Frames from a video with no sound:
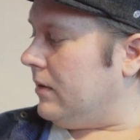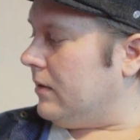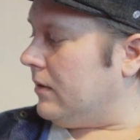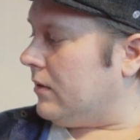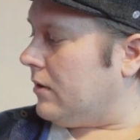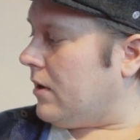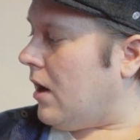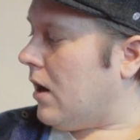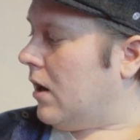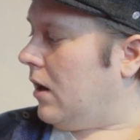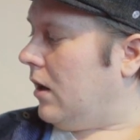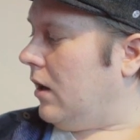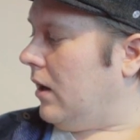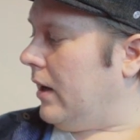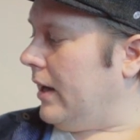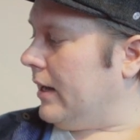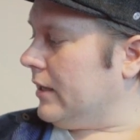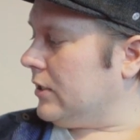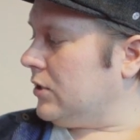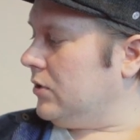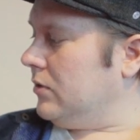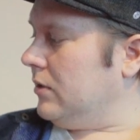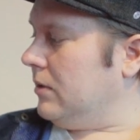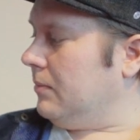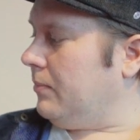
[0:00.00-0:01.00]
Carl
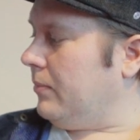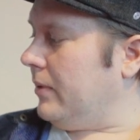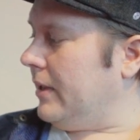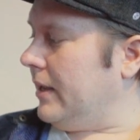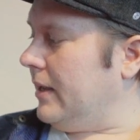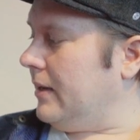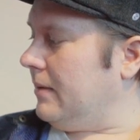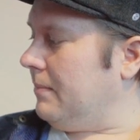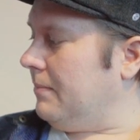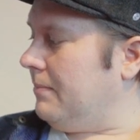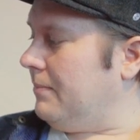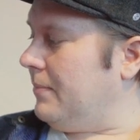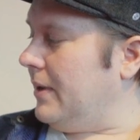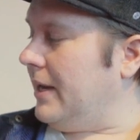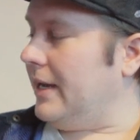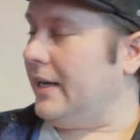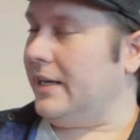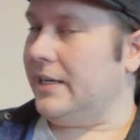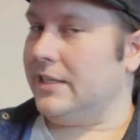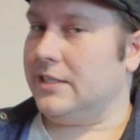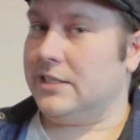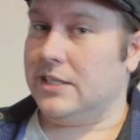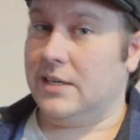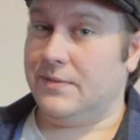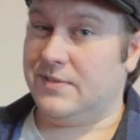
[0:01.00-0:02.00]
actually played
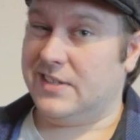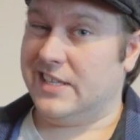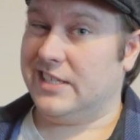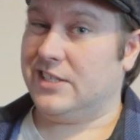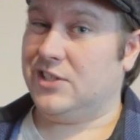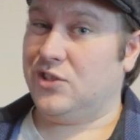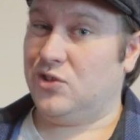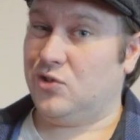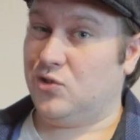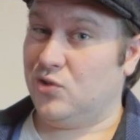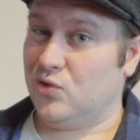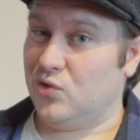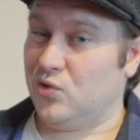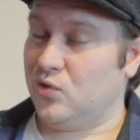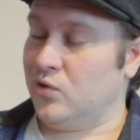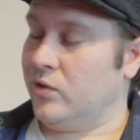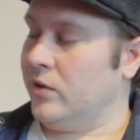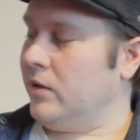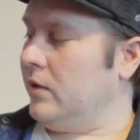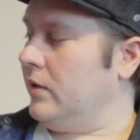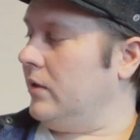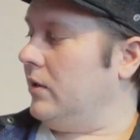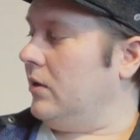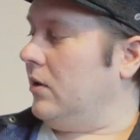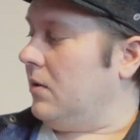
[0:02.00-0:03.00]
bass, if that's true,
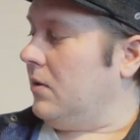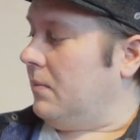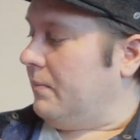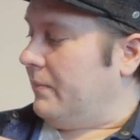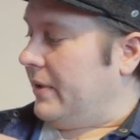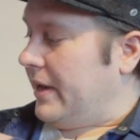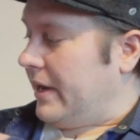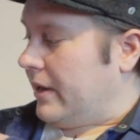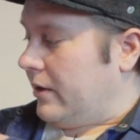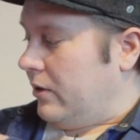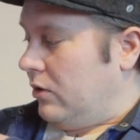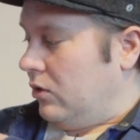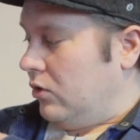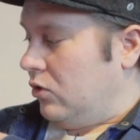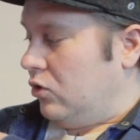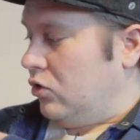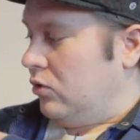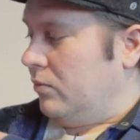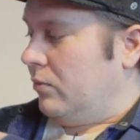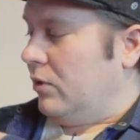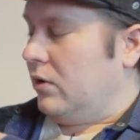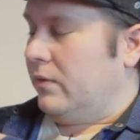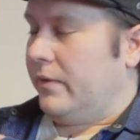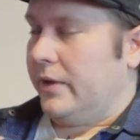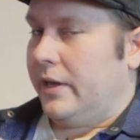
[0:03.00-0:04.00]
on Back
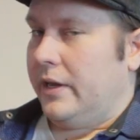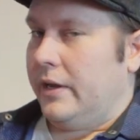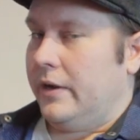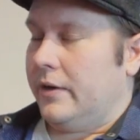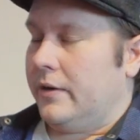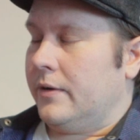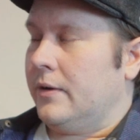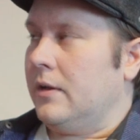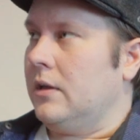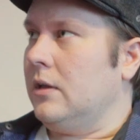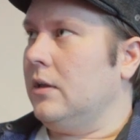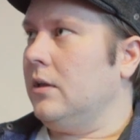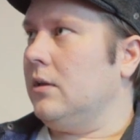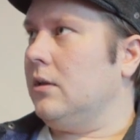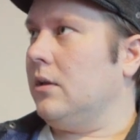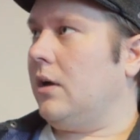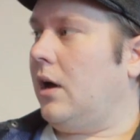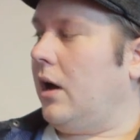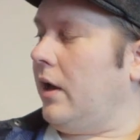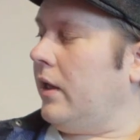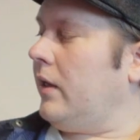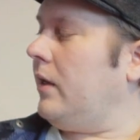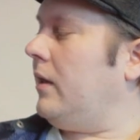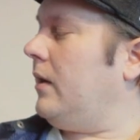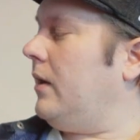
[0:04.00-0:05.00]
Home over here.
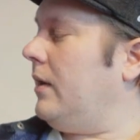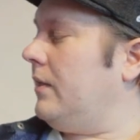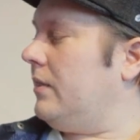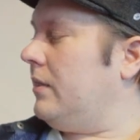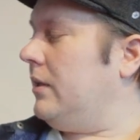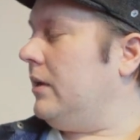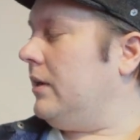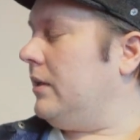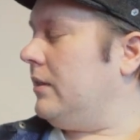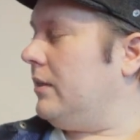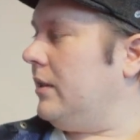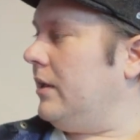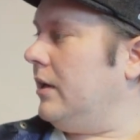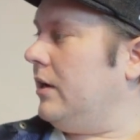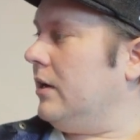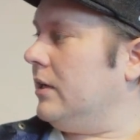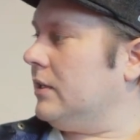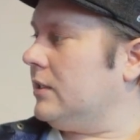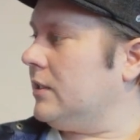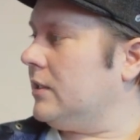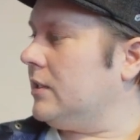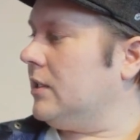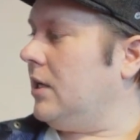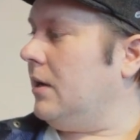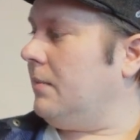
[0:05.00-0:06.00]
I think there
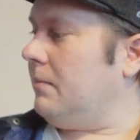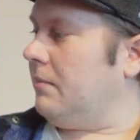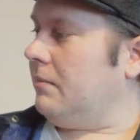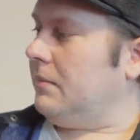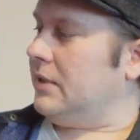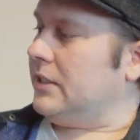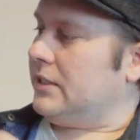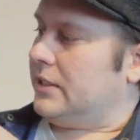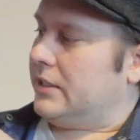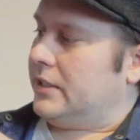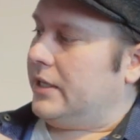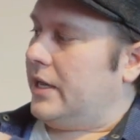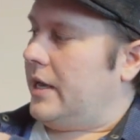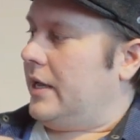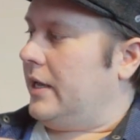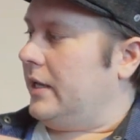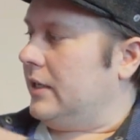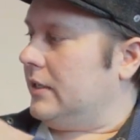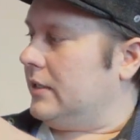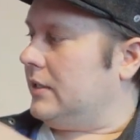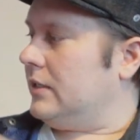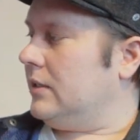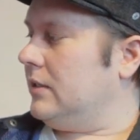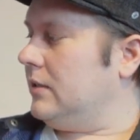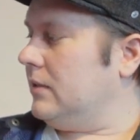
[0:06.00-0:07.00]
are some
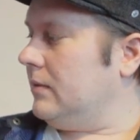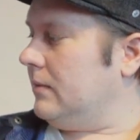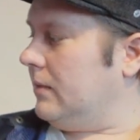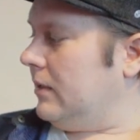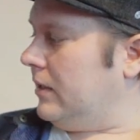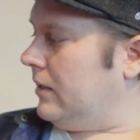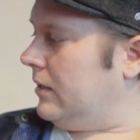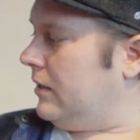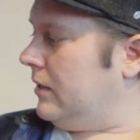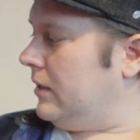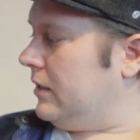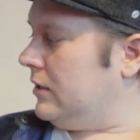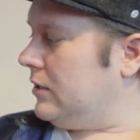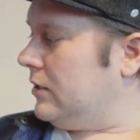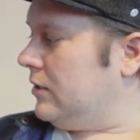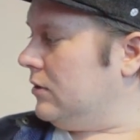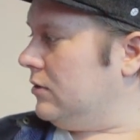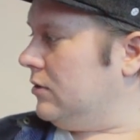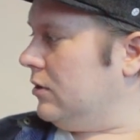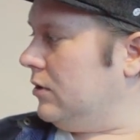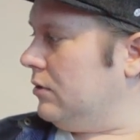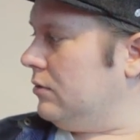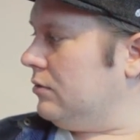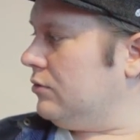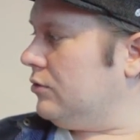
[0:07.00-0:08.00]
mistakes in these
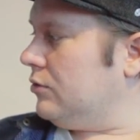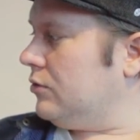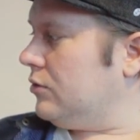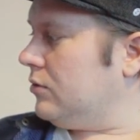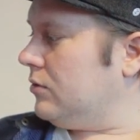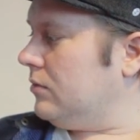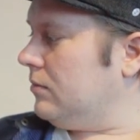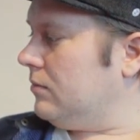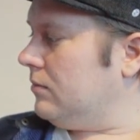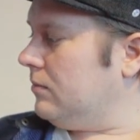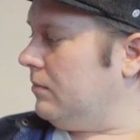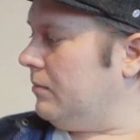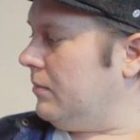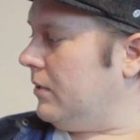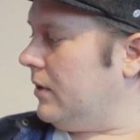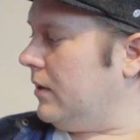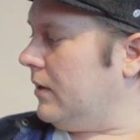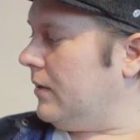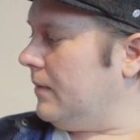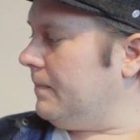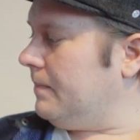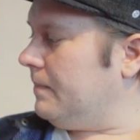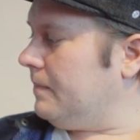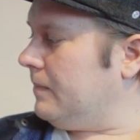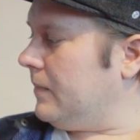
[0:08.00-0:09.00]
notes,
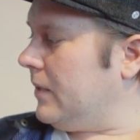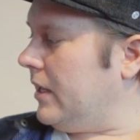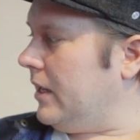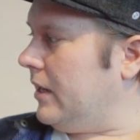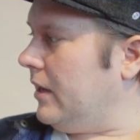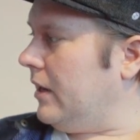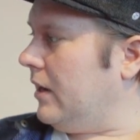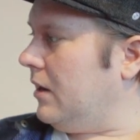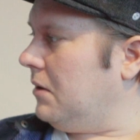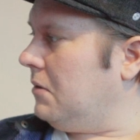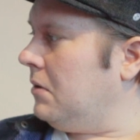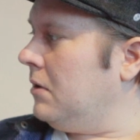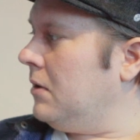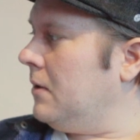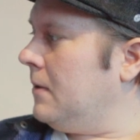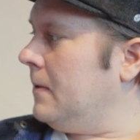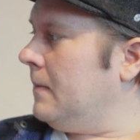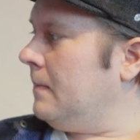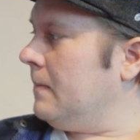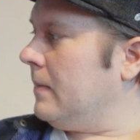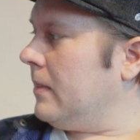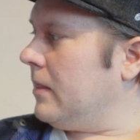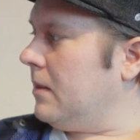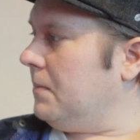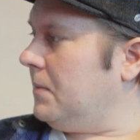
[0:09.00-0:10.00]
but anyhow,
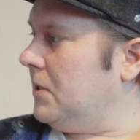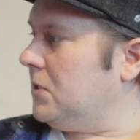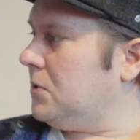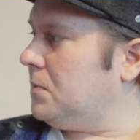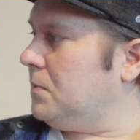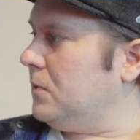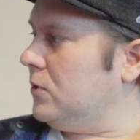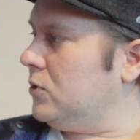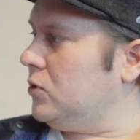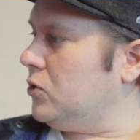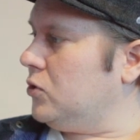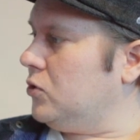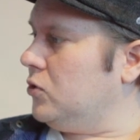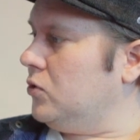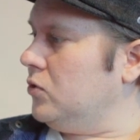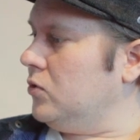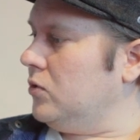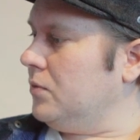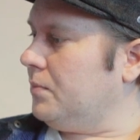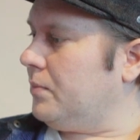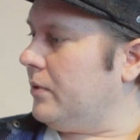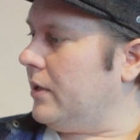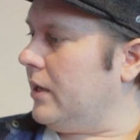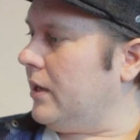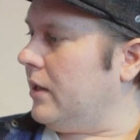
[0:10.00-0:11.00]
the Beach Boys
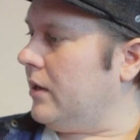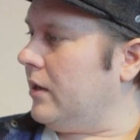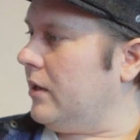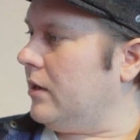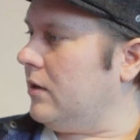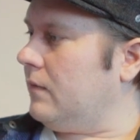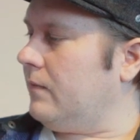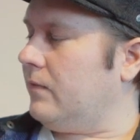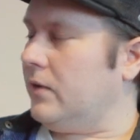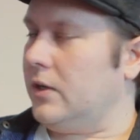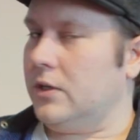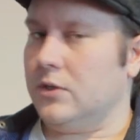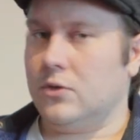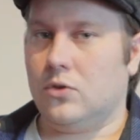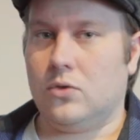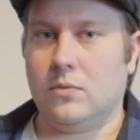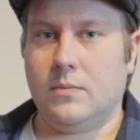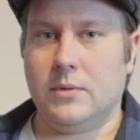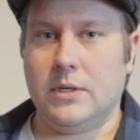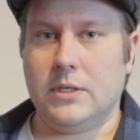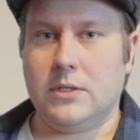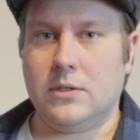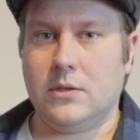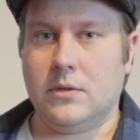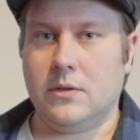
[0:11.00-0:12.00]
do play a lot of
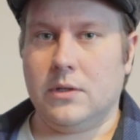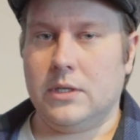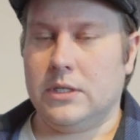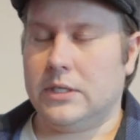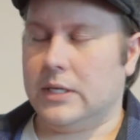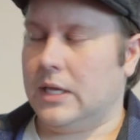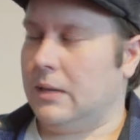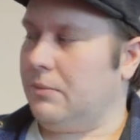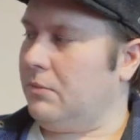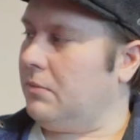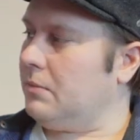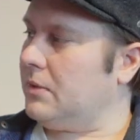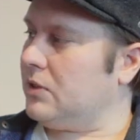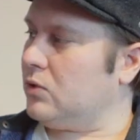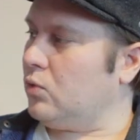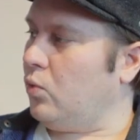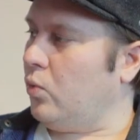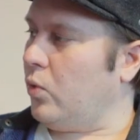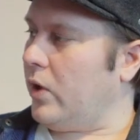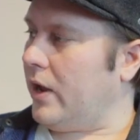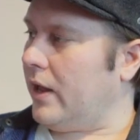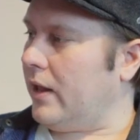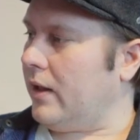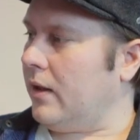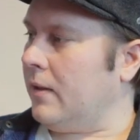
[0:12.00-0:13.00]
instruments on this album as
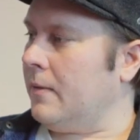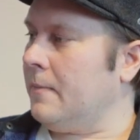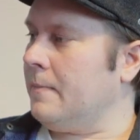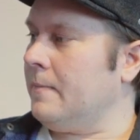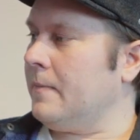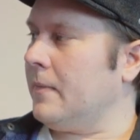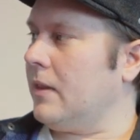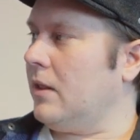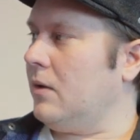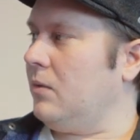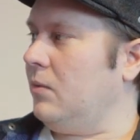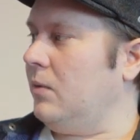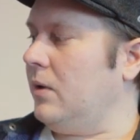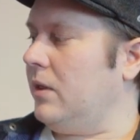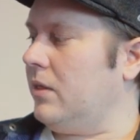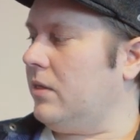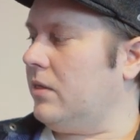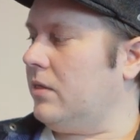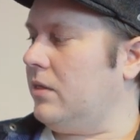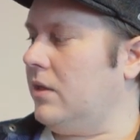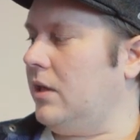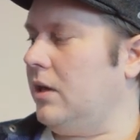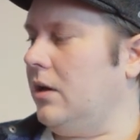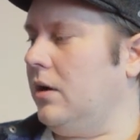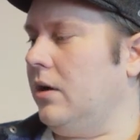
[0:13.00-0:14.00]
well
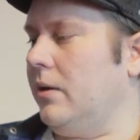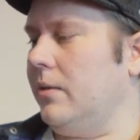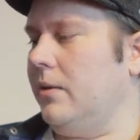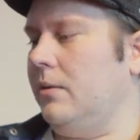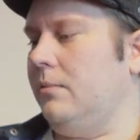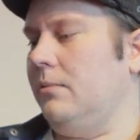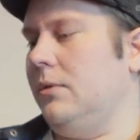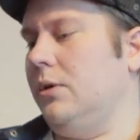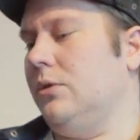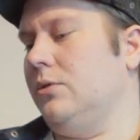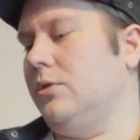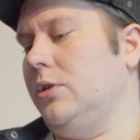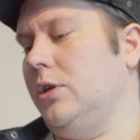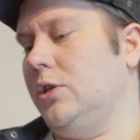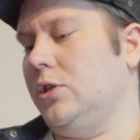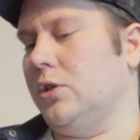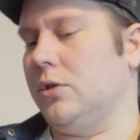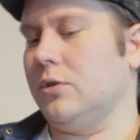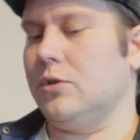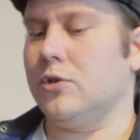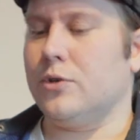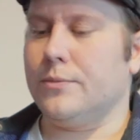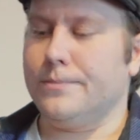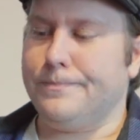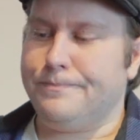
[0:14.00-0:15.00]
with the other
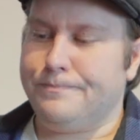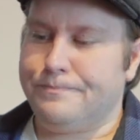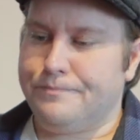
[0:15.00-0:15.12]
musicians.